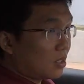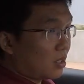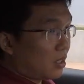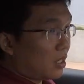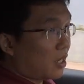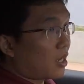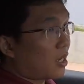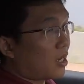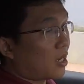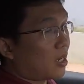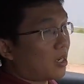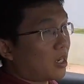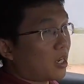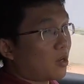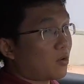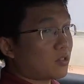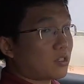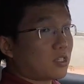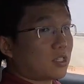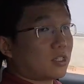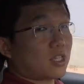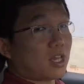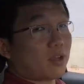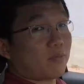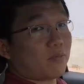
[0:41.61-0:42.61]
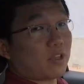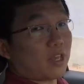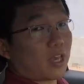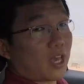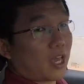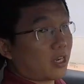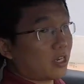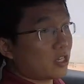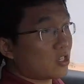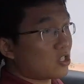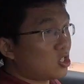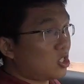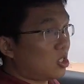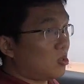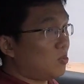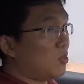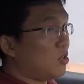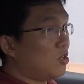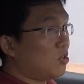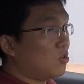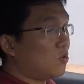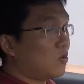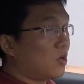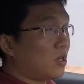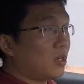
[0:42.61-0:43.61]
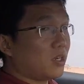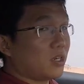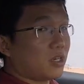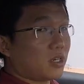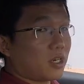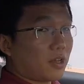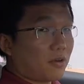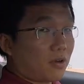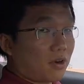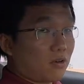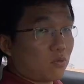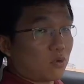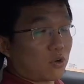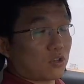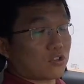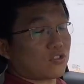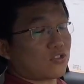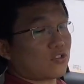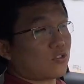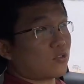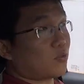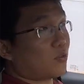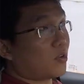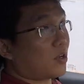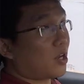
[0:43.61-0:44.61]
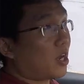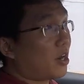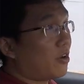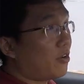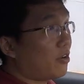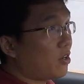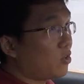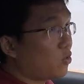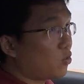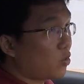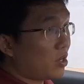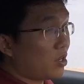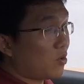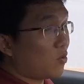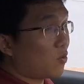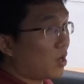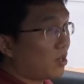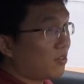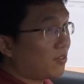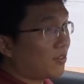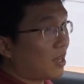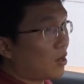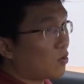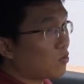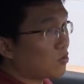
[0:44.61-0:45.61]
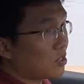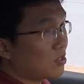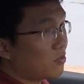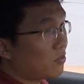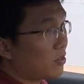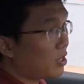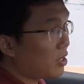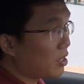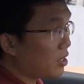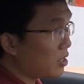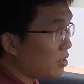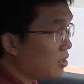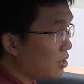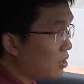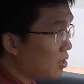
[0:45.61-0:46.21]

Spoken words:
Yeah, that was the time they had the CBU one. That one was 121,000 ringgit.